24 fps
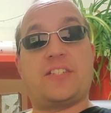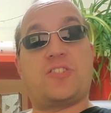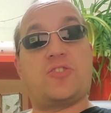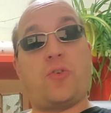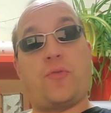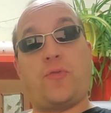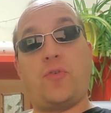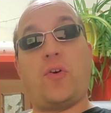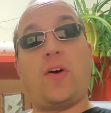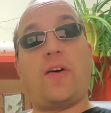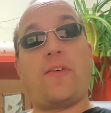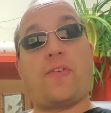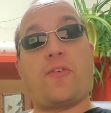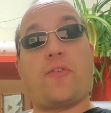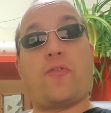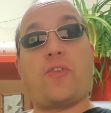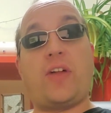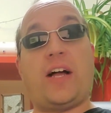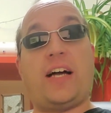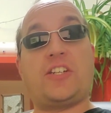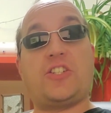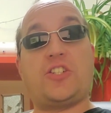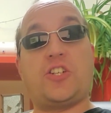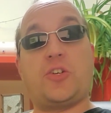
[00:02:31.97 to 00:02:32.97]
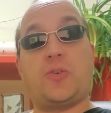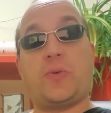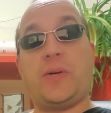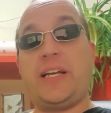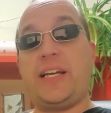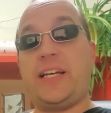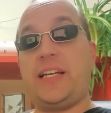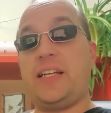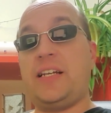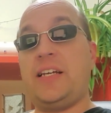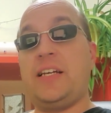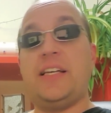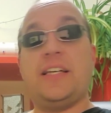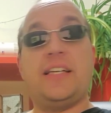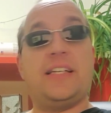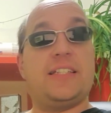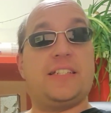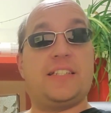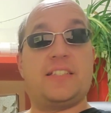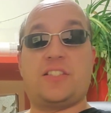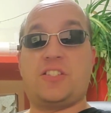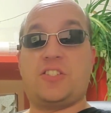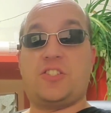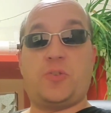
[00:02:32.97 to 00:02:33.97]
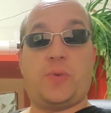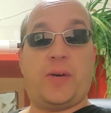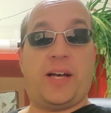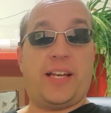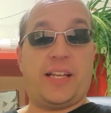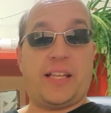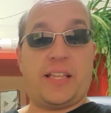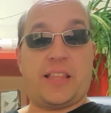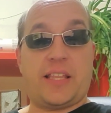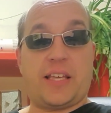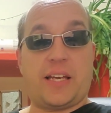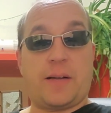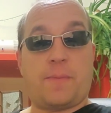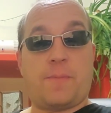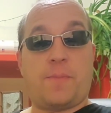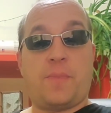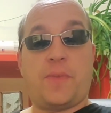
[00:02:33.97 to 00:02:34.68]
So if you have a flashing green, it doesn't do anything.